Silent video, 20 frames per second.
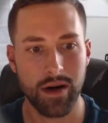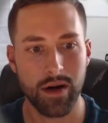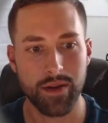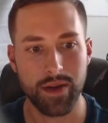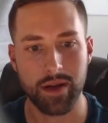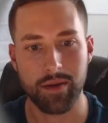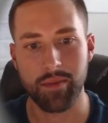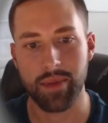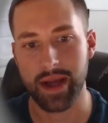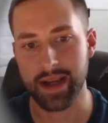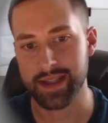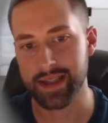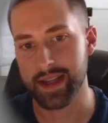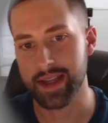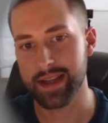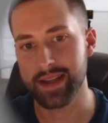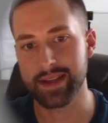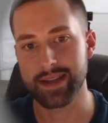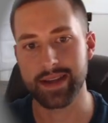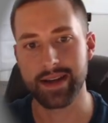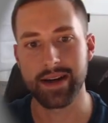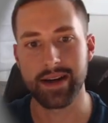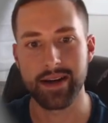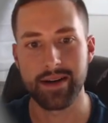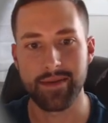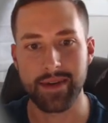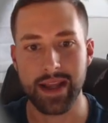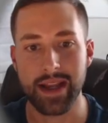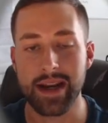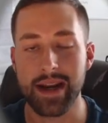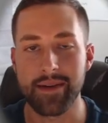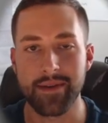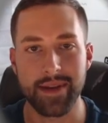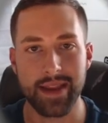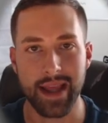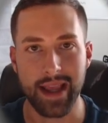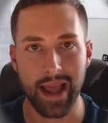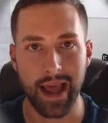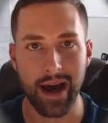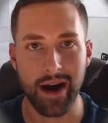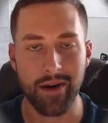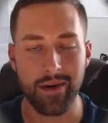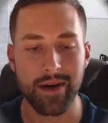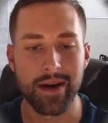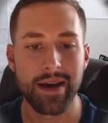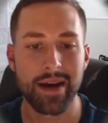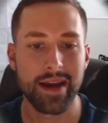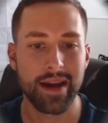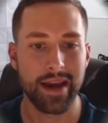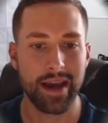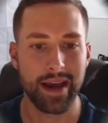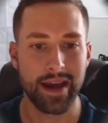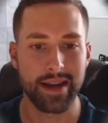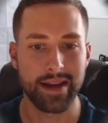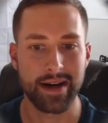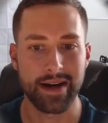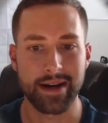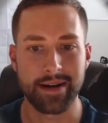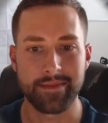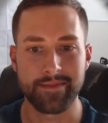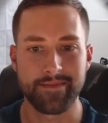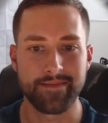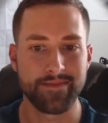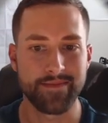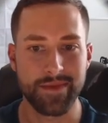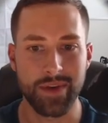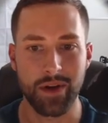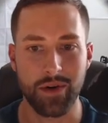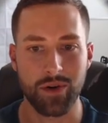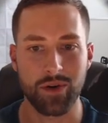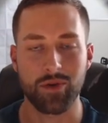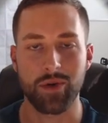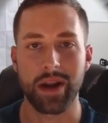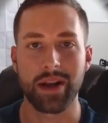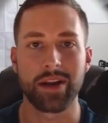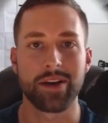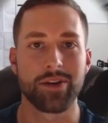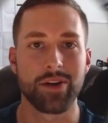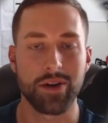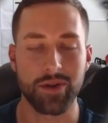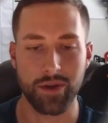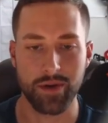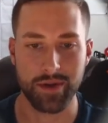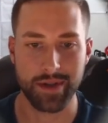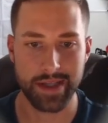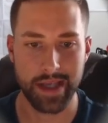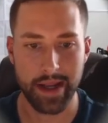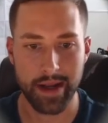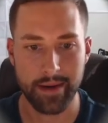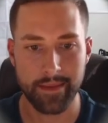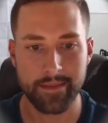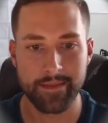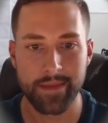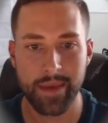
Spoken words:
all the complexities of getting everything out and creating your own little setup.